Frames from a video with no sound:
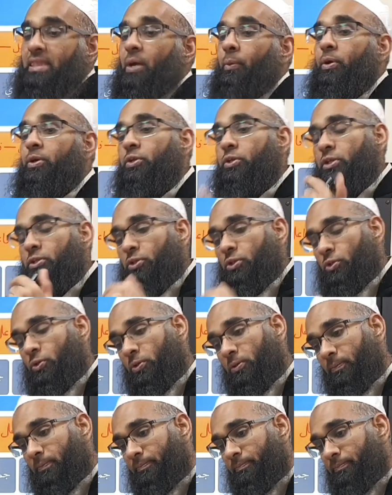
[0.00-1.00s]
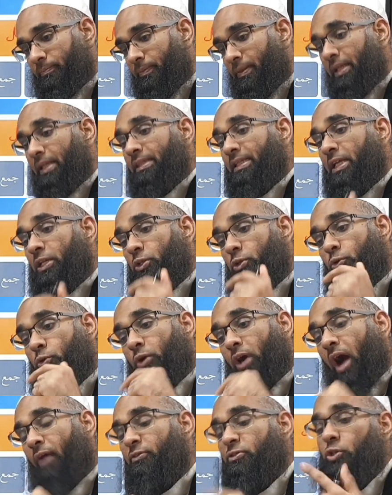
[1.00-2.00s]
Then what do you need to do? Then
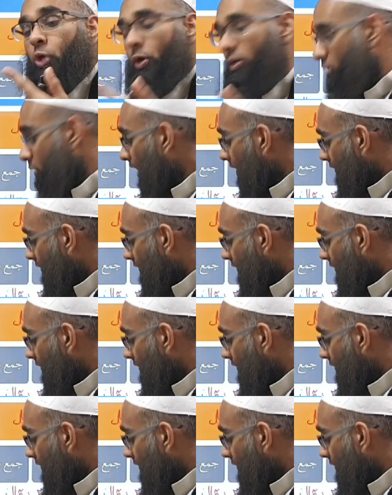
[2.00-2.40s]
you have a choice.